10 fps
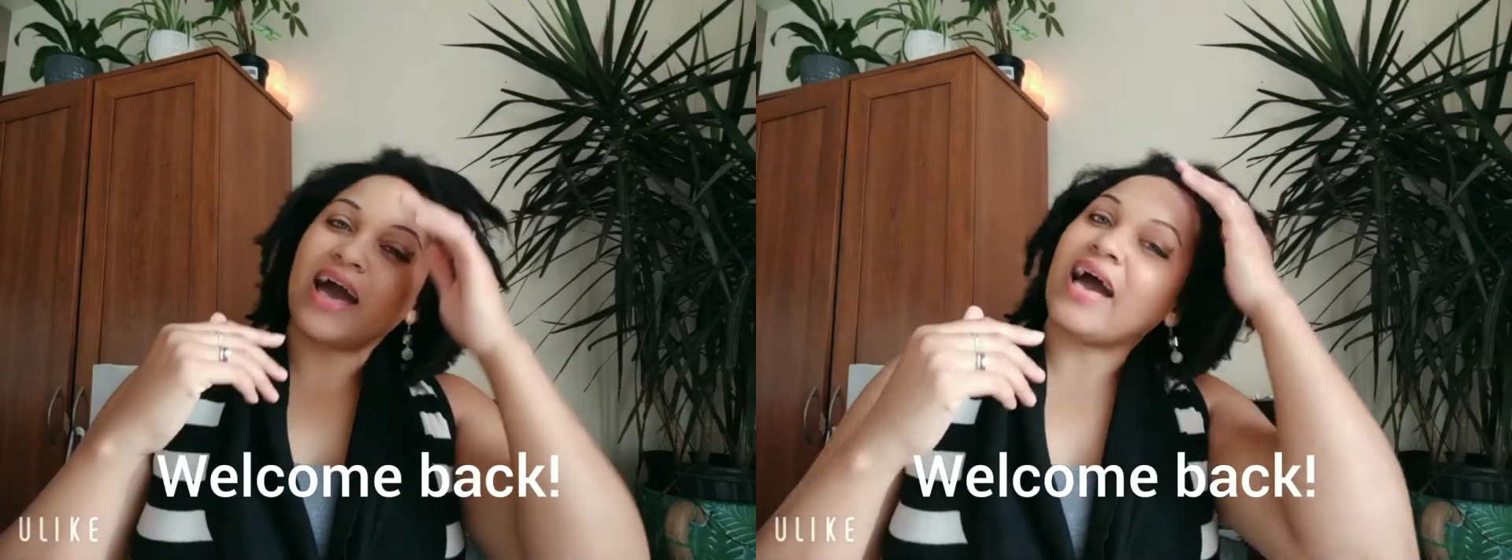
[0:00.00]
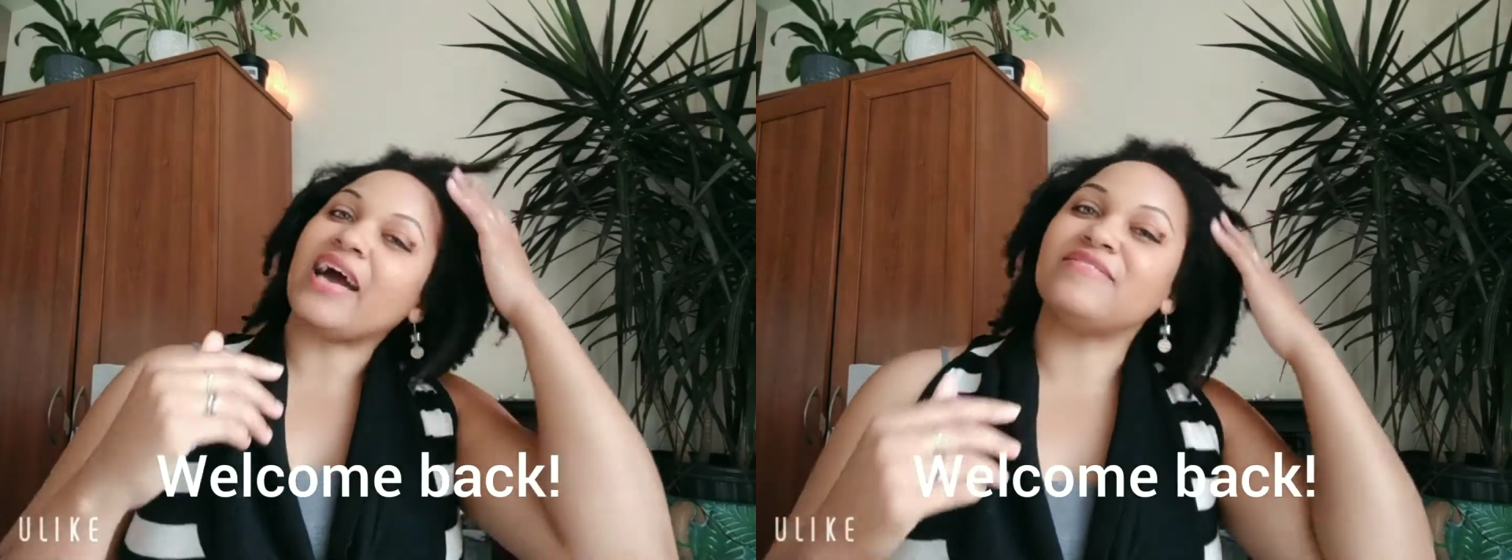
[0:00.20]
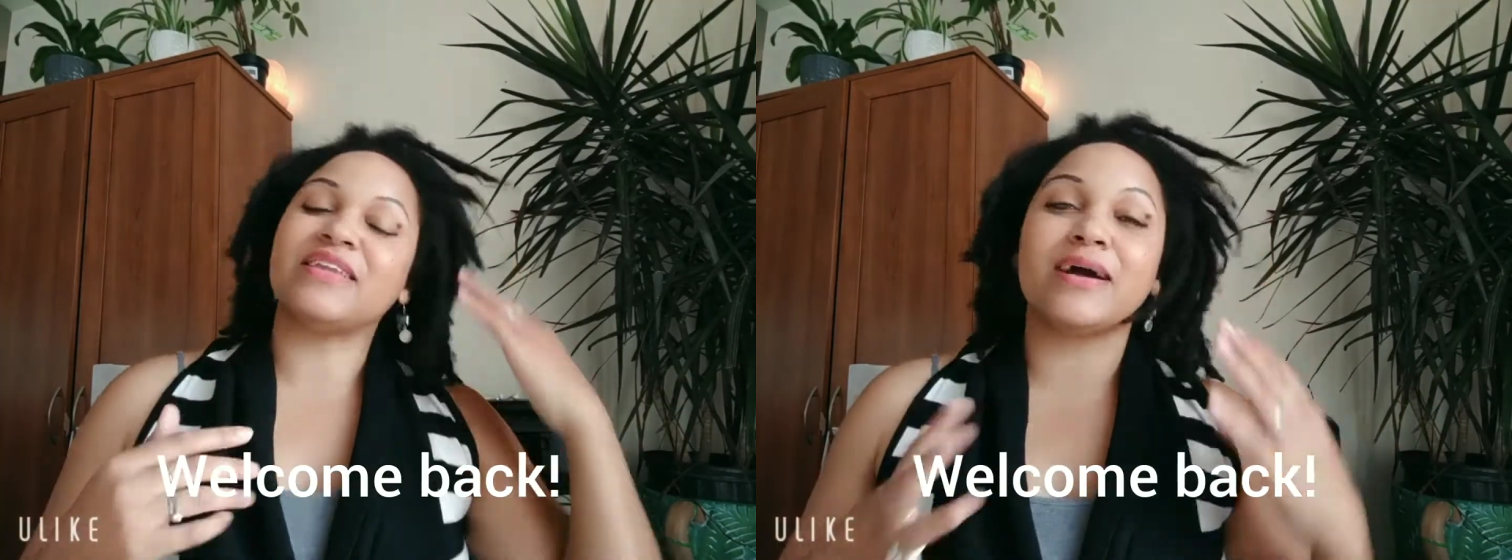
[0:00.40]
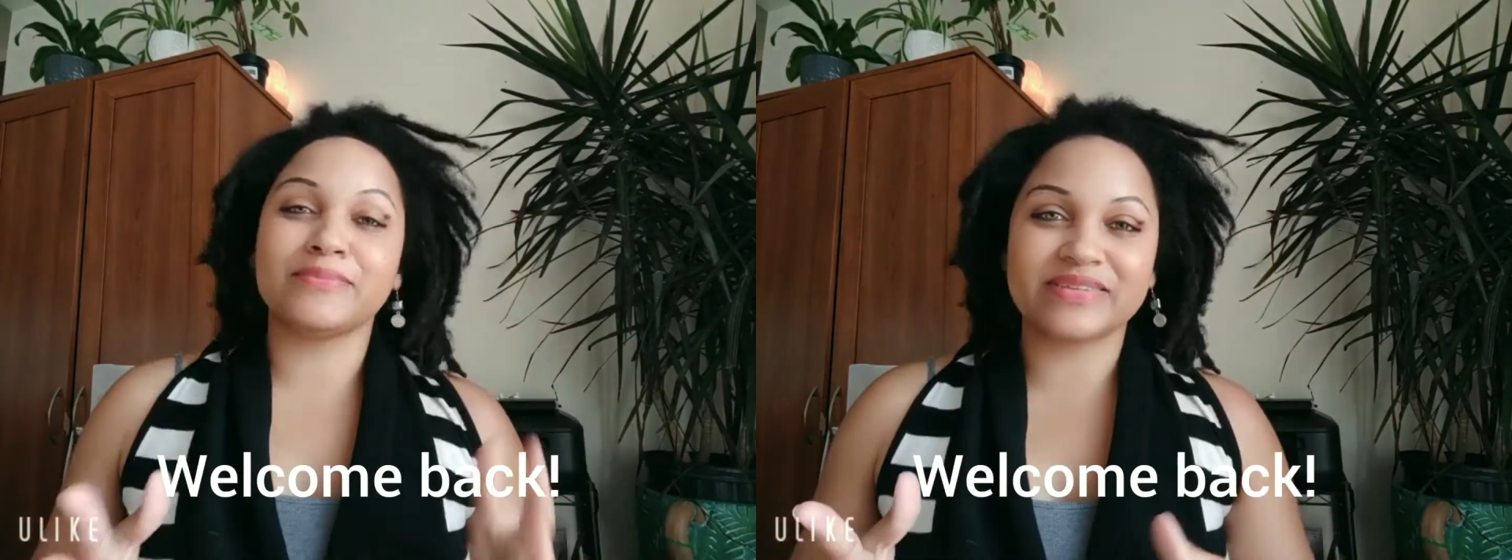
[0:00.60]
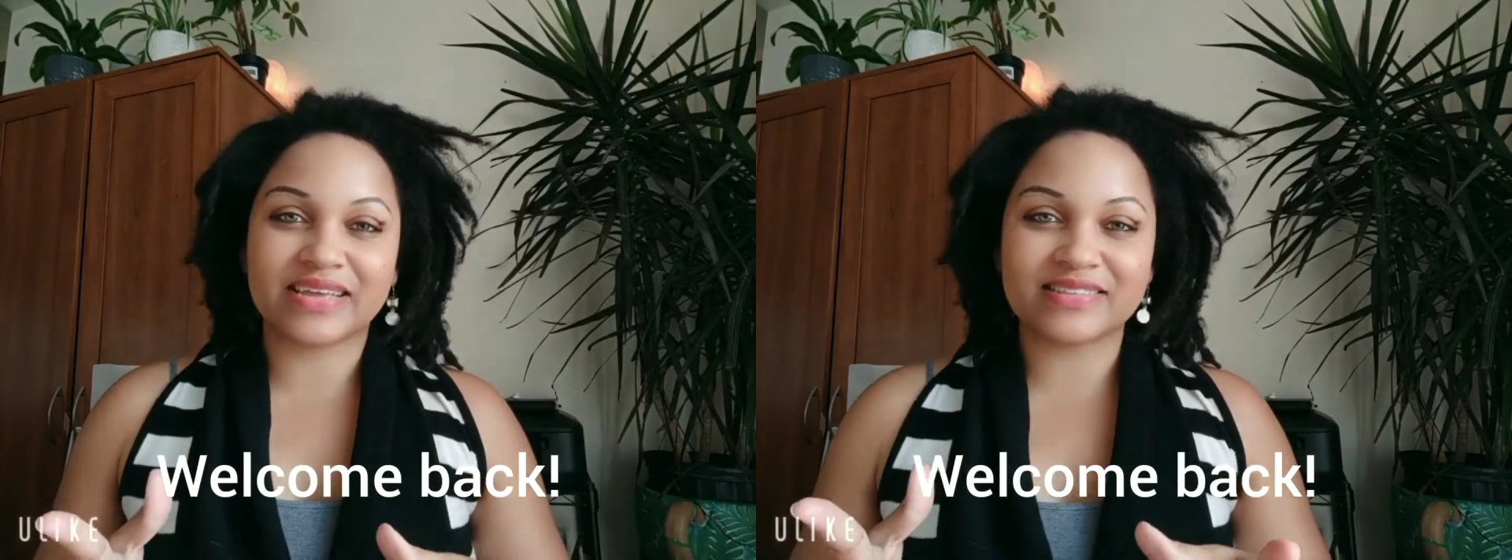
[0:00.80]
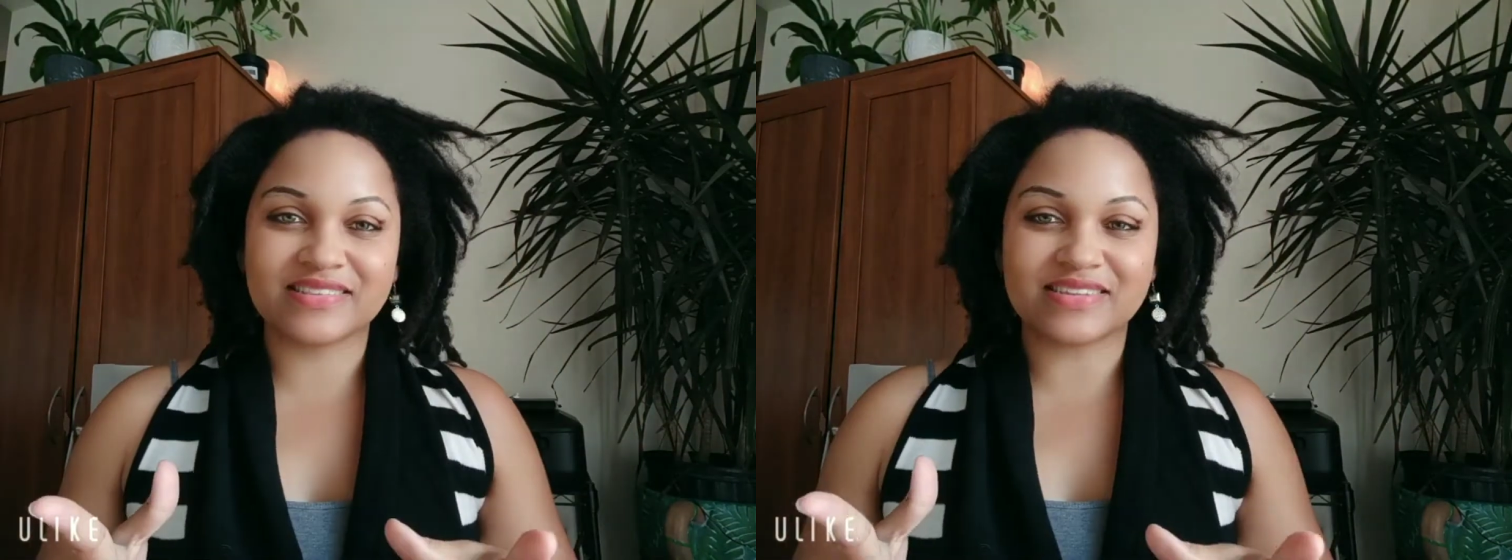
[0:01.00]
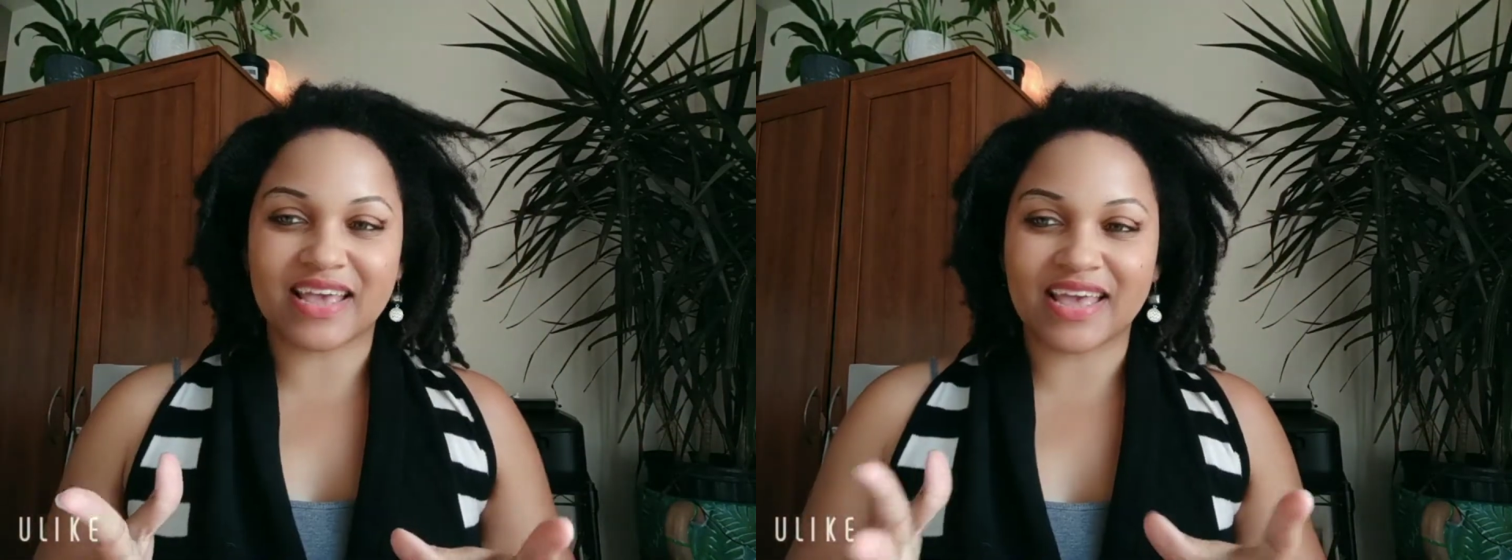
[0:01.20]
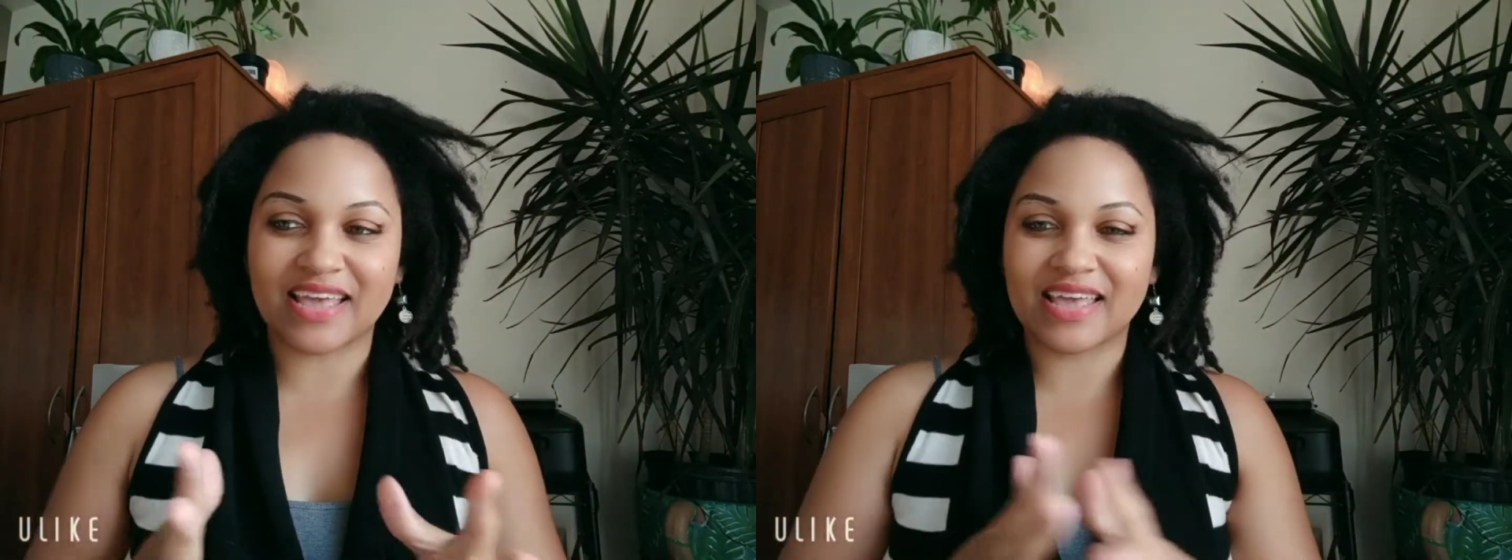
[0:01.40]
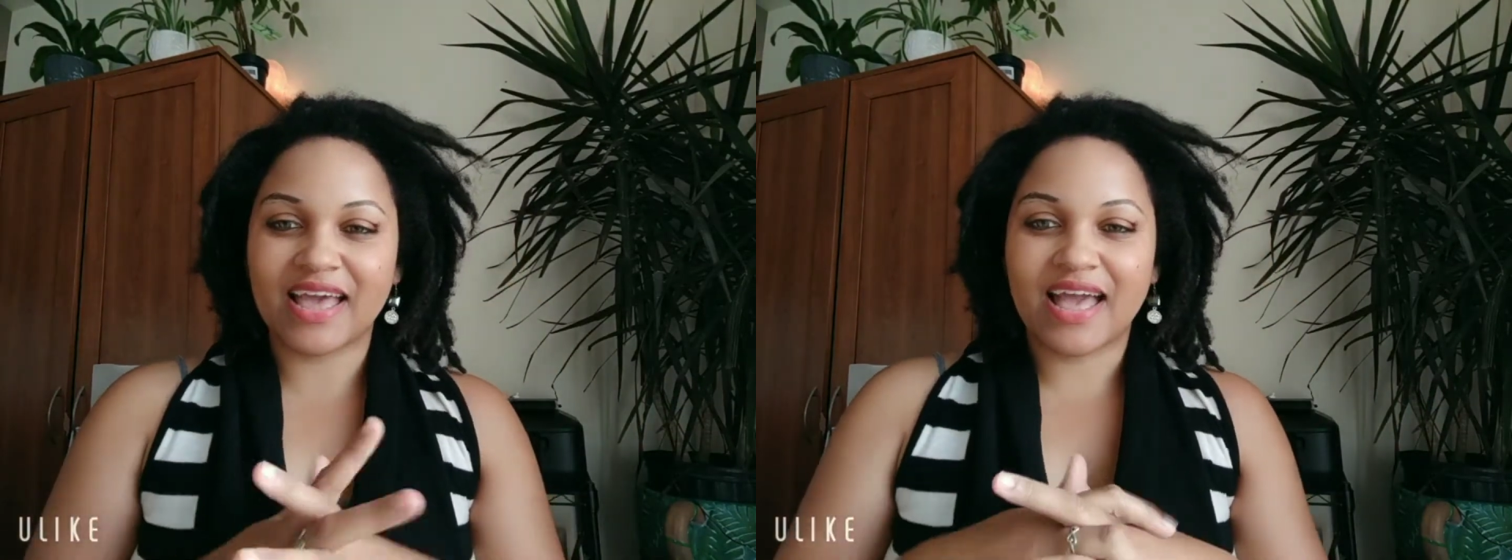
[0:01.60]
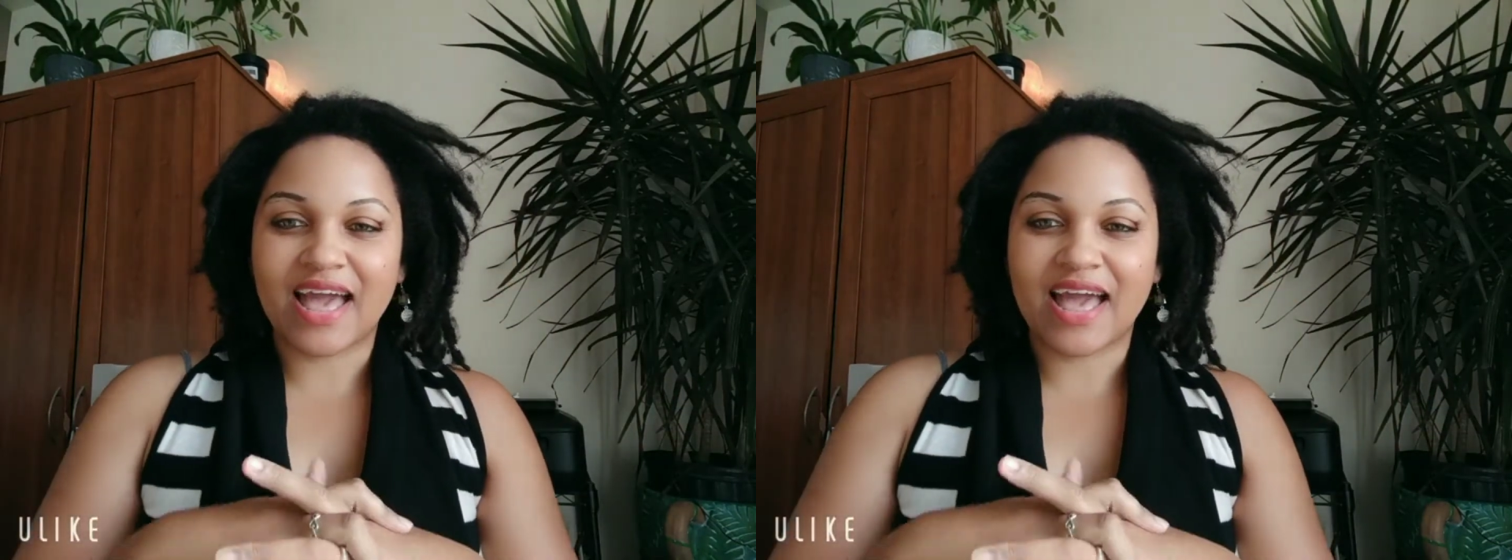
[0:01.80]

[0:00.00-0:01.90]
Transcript: I have an update today